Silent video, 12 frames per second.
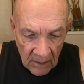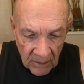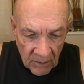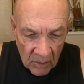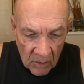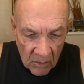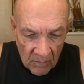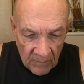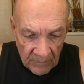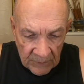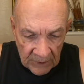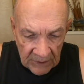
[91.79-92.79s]
So
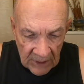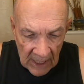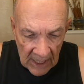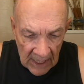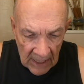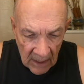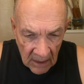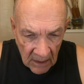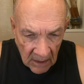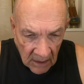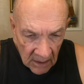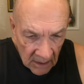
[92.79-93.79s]
today,
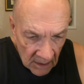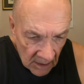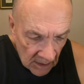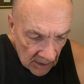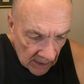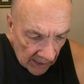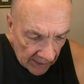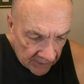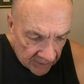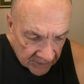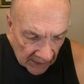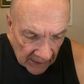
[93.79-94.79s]
I
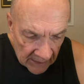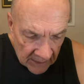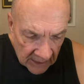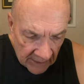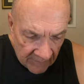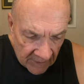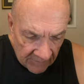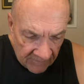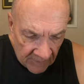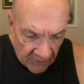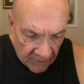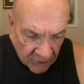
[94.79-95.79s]
decided to give it a
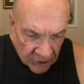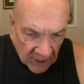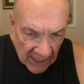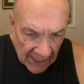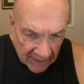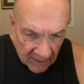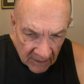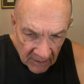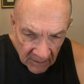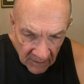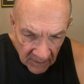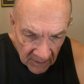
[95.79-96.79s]
fair shot,
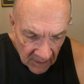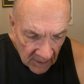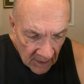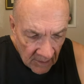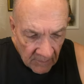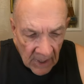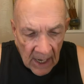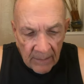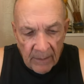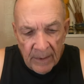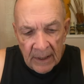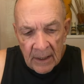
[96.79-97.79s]

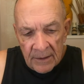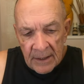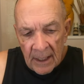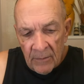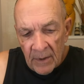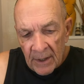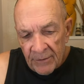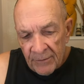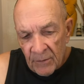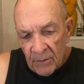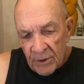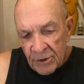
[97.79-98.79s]
probably because I don't want to
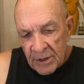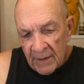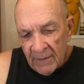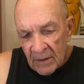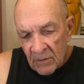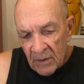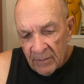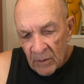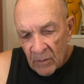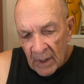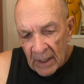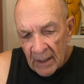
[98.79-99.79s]
throw the shaving cream
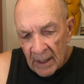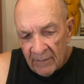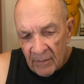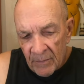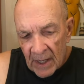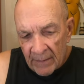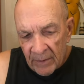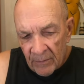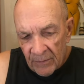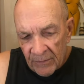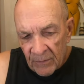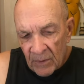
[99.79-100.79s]
away. I have a problem
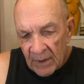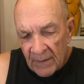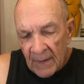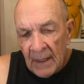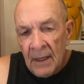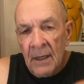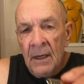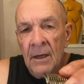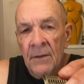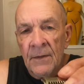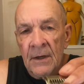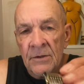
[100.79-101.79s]
with throwing
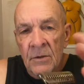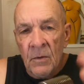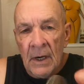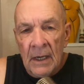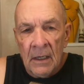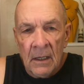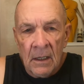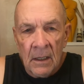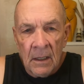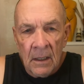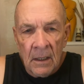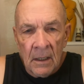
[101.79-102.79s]
things away
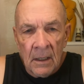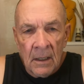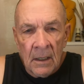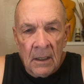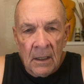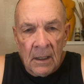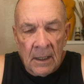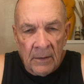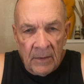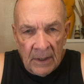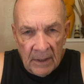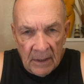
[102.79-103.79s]
and I
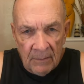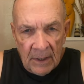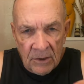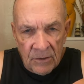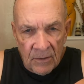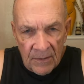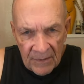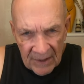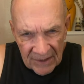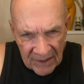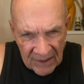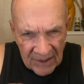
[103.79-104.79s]
want to make sure that
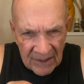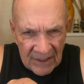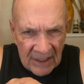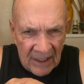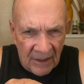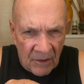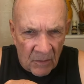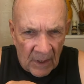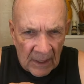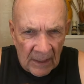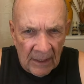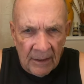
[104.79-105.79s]
this is seated
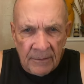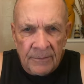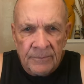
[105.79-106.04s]
correctly.